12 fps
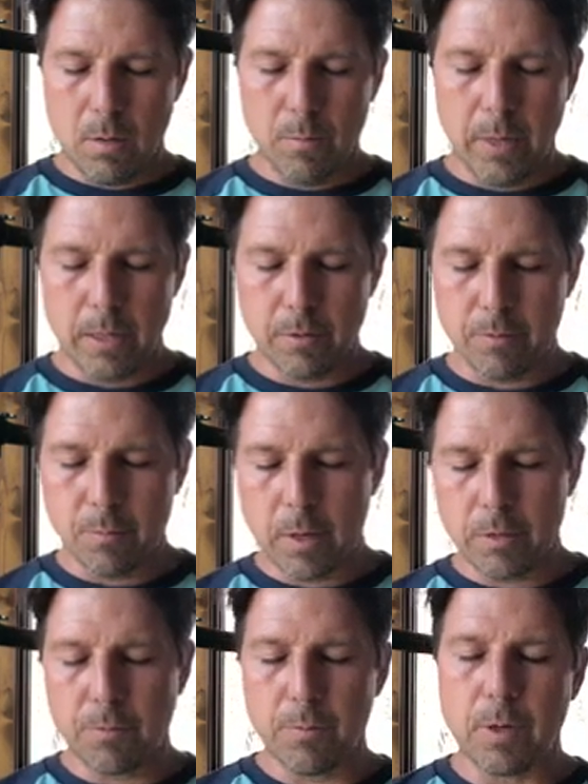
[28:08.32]
make us
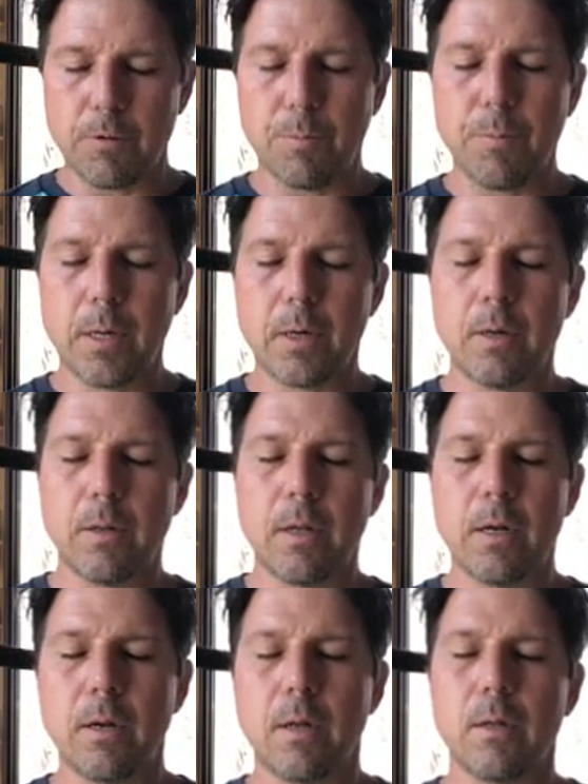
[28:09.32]
much, much bigger
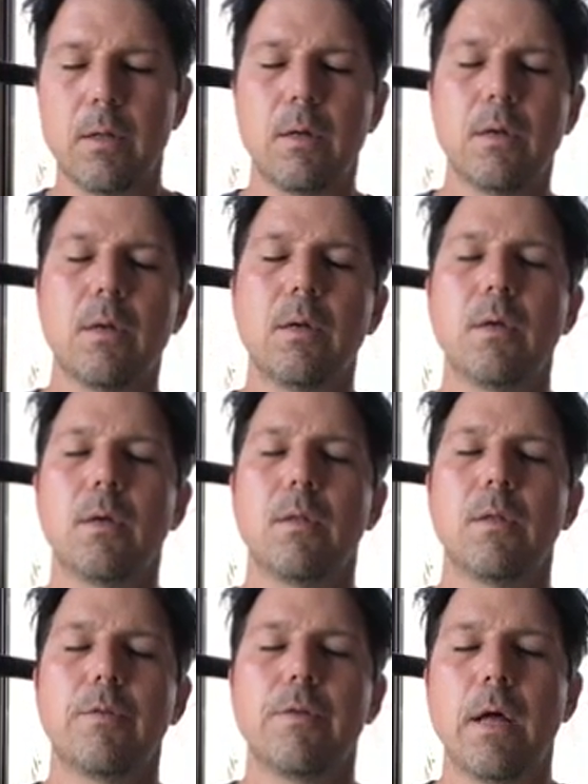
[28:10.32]
than
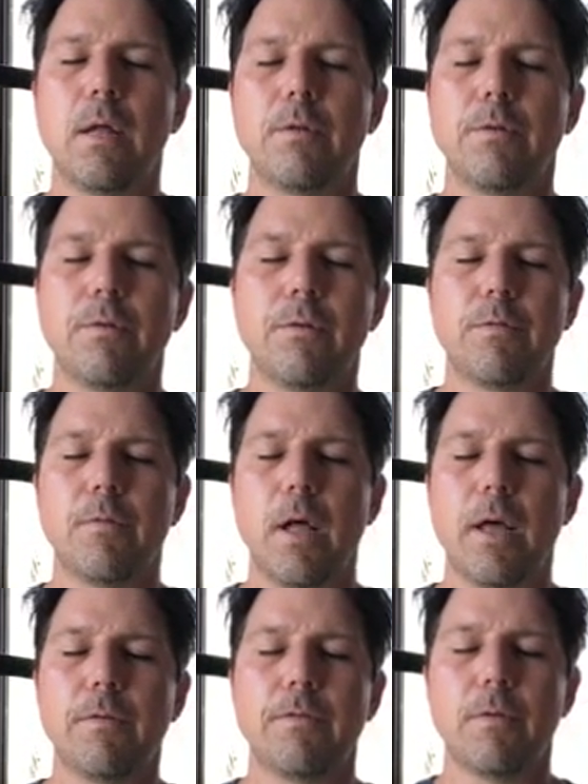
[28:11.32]
the challenges of
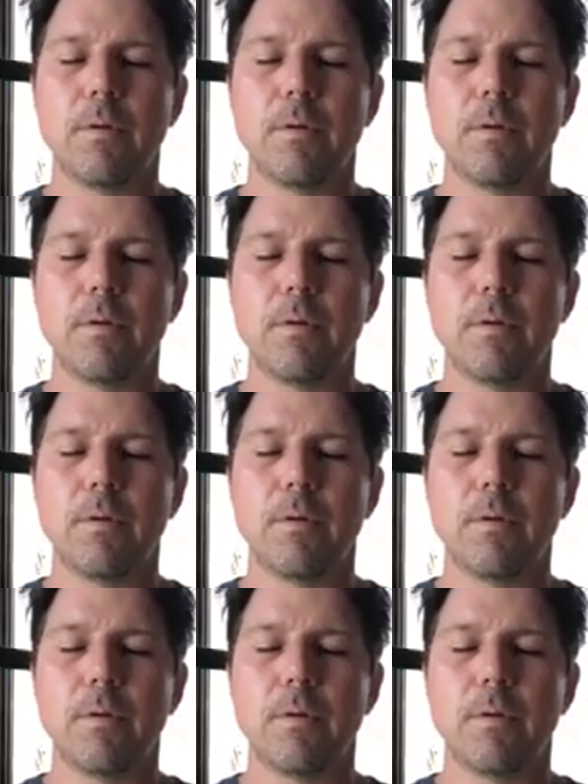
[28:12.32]
life.